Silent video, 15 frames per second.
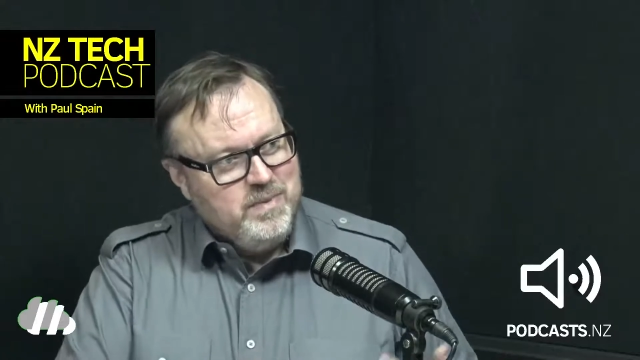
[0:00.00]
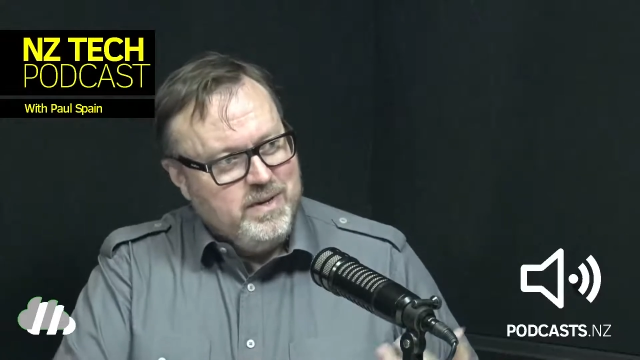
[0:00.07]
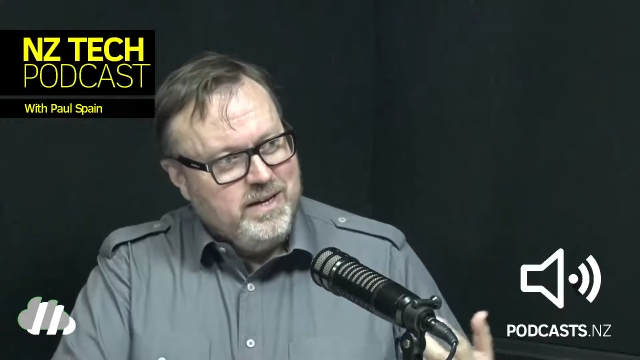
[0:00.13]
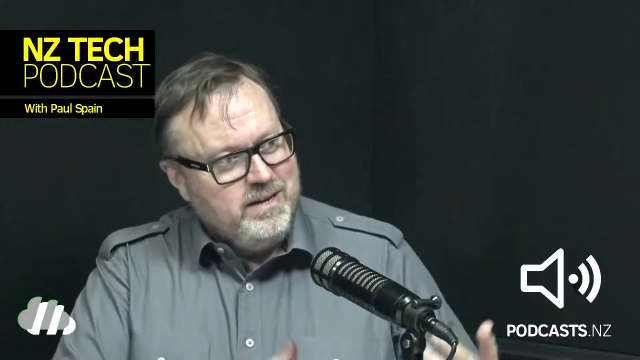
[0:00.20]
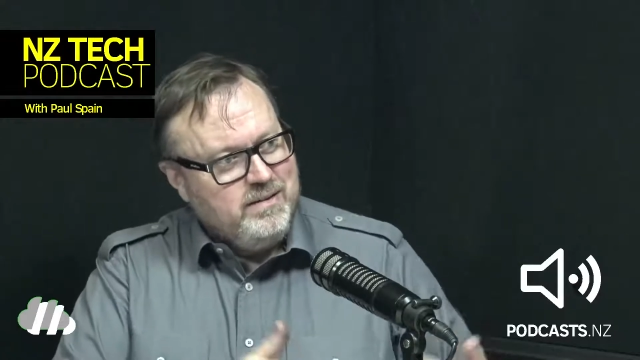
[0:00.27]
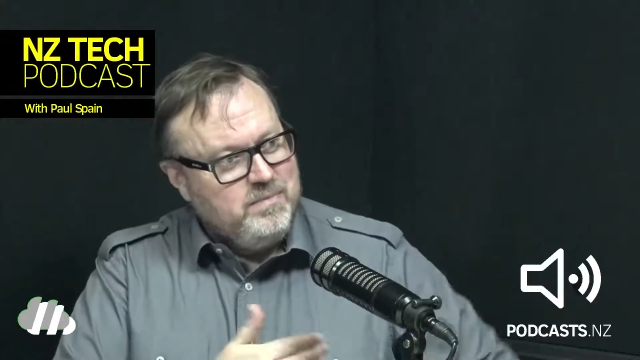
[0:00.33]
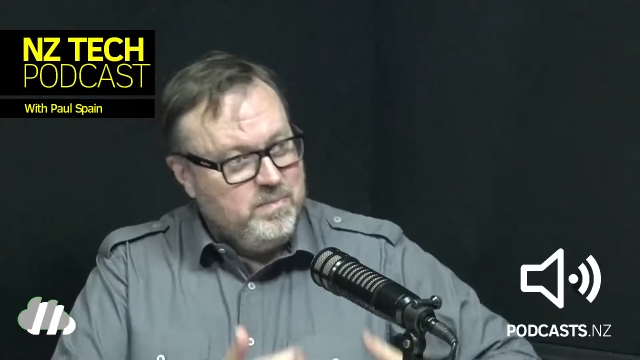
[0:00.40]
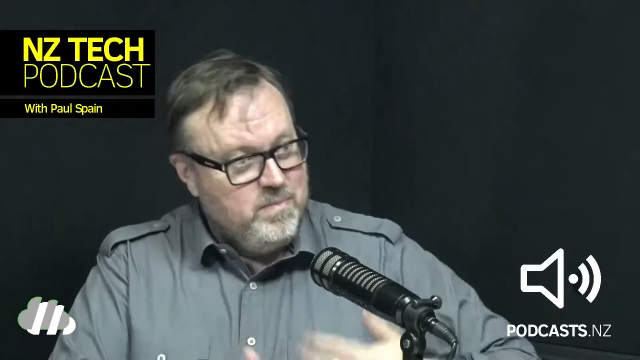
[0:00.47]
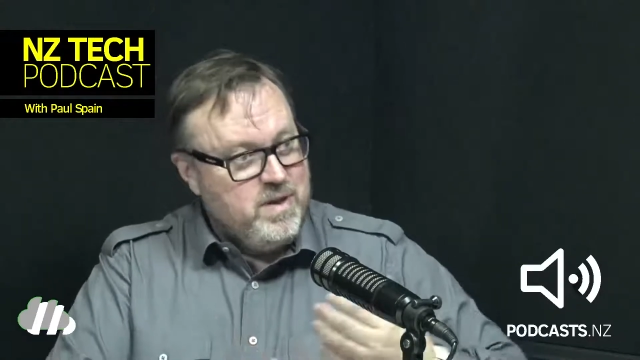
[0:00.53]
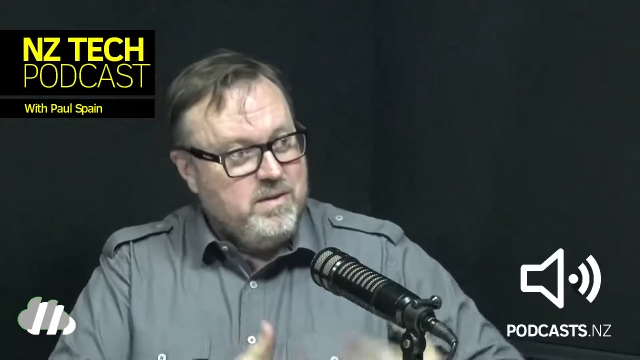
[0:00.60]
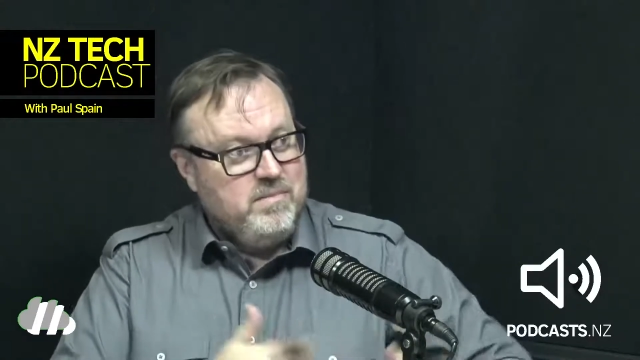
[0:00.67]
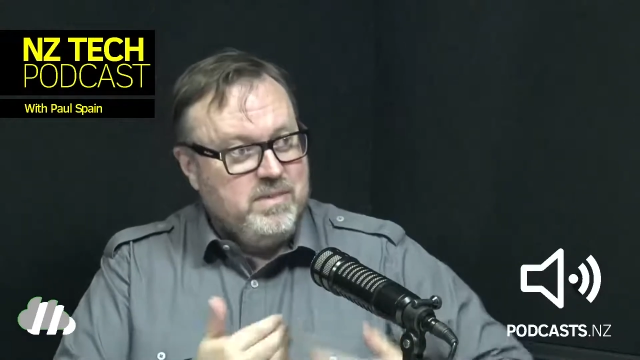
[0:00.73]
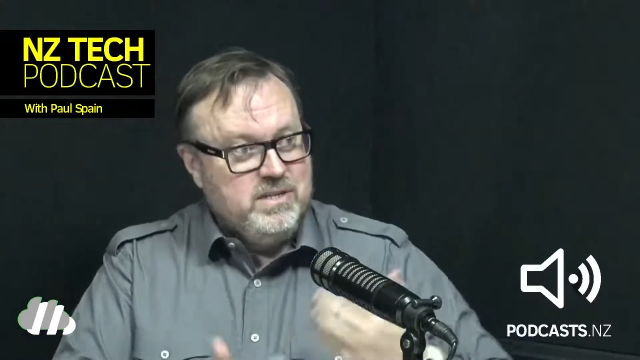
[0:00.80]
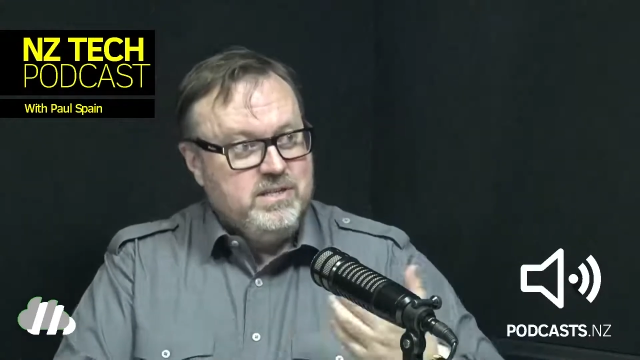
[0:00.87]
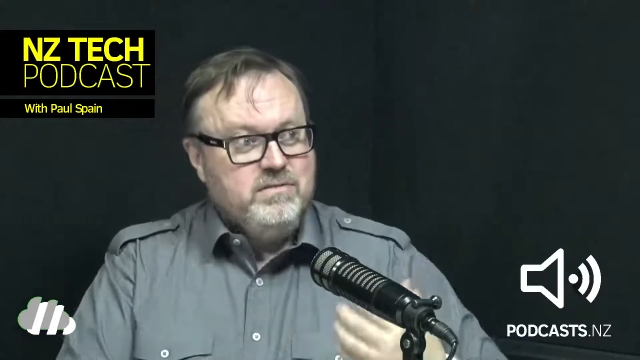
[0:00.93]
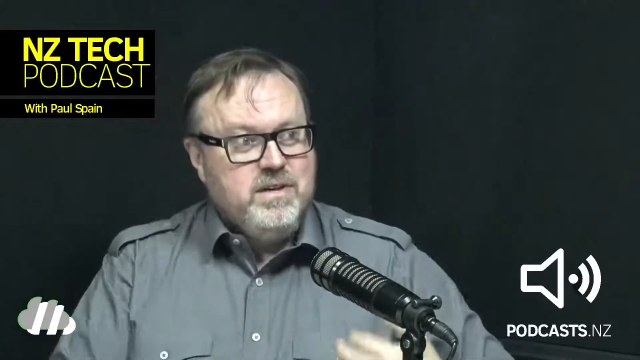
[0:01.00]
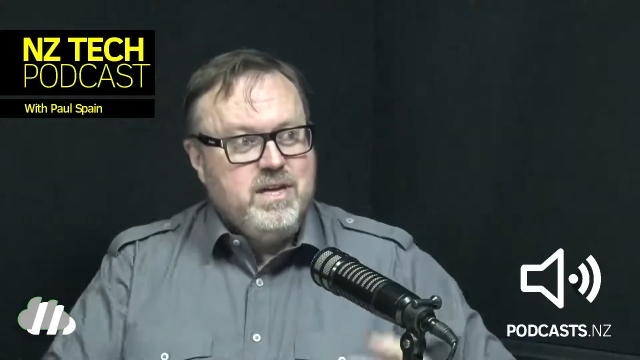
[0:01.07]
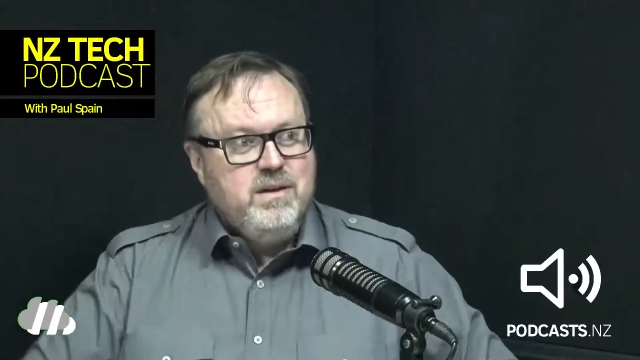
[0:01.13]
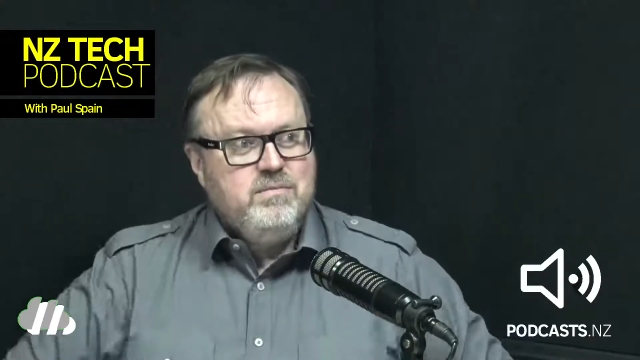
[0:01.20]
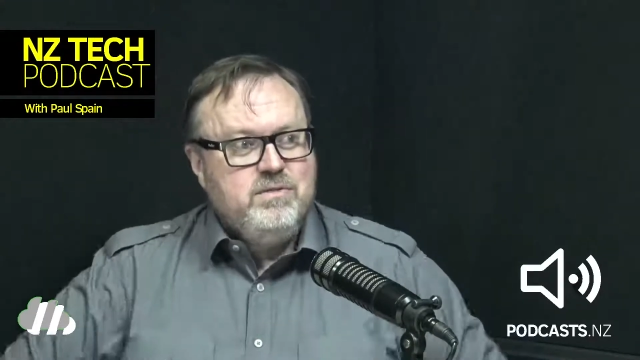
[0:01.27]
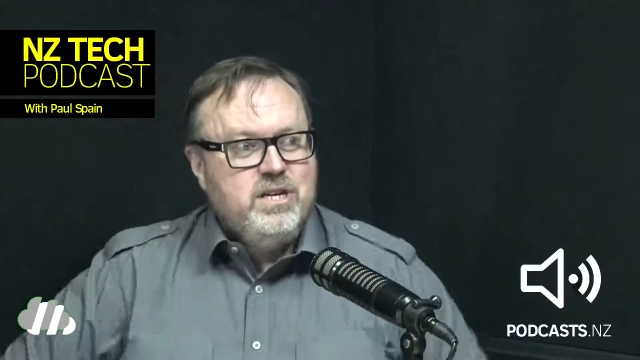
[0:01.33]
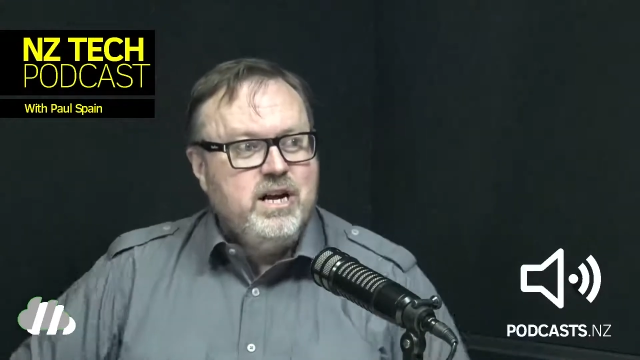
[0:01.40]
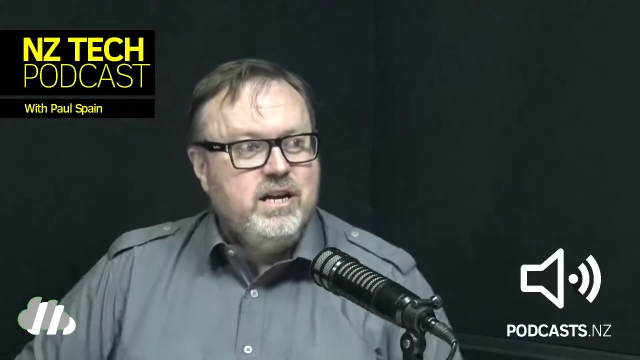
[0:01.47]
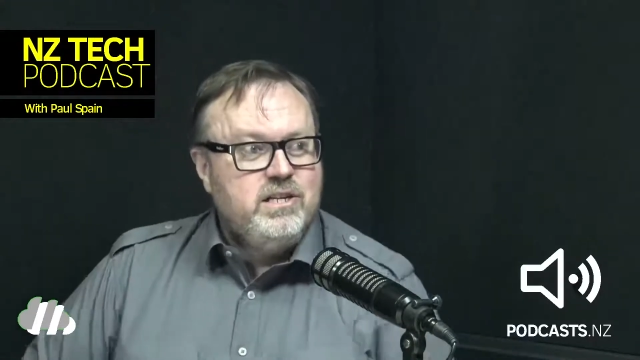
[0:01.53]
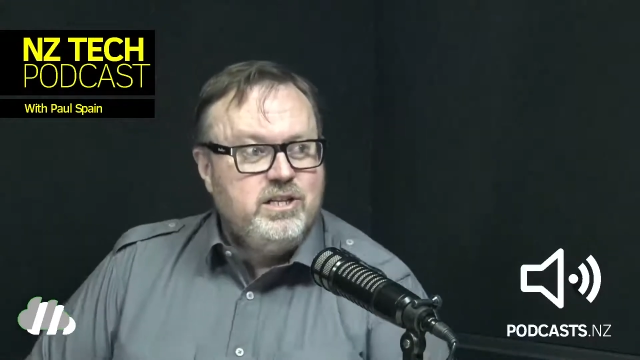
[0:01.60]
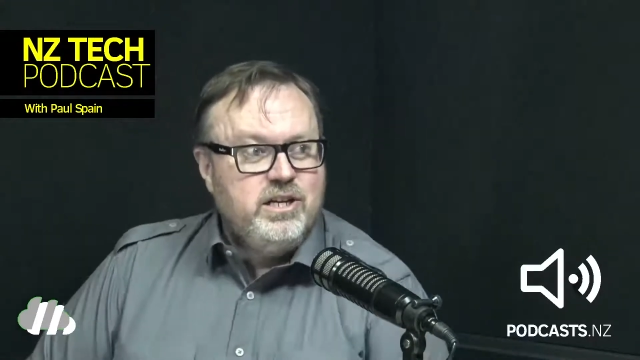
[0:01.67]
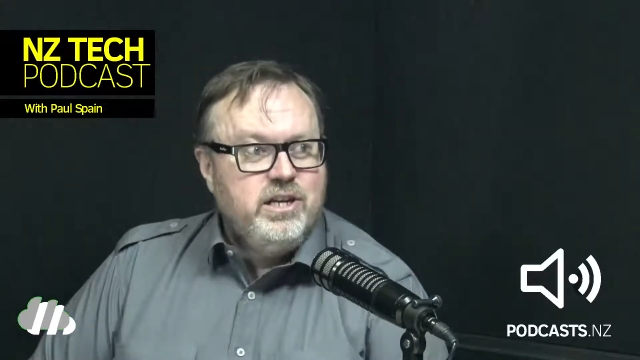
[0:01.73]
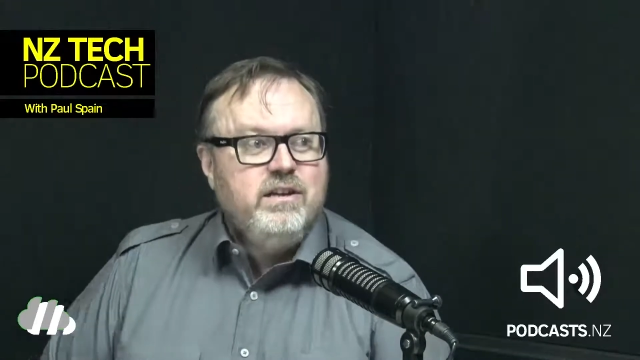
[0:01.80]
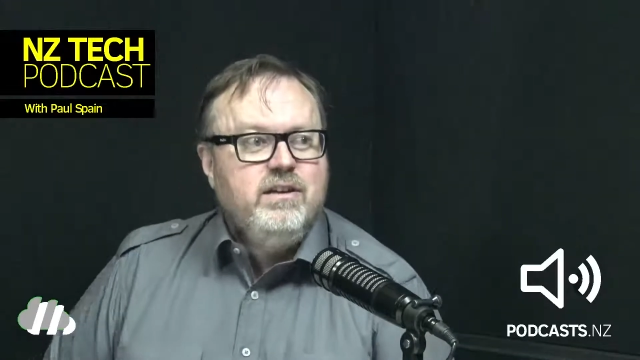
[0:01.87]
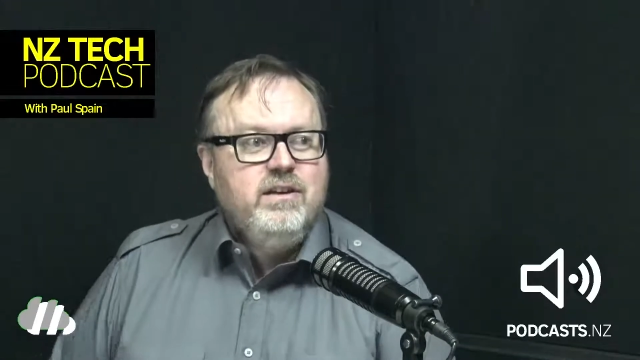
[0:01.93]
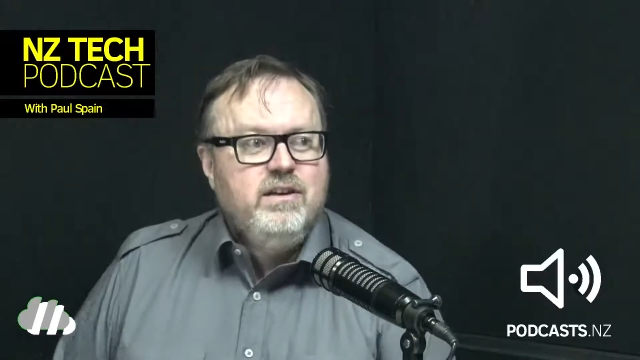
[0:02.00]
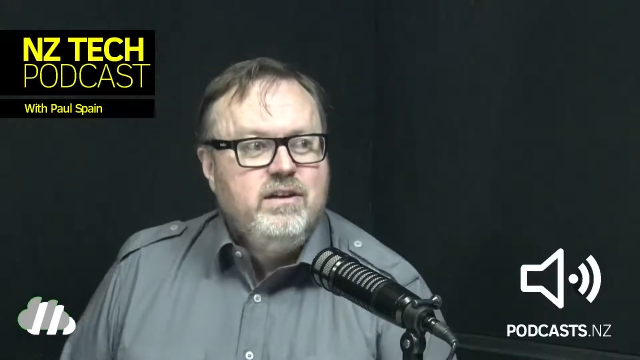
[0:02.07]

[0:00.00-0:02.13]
must have kept changing.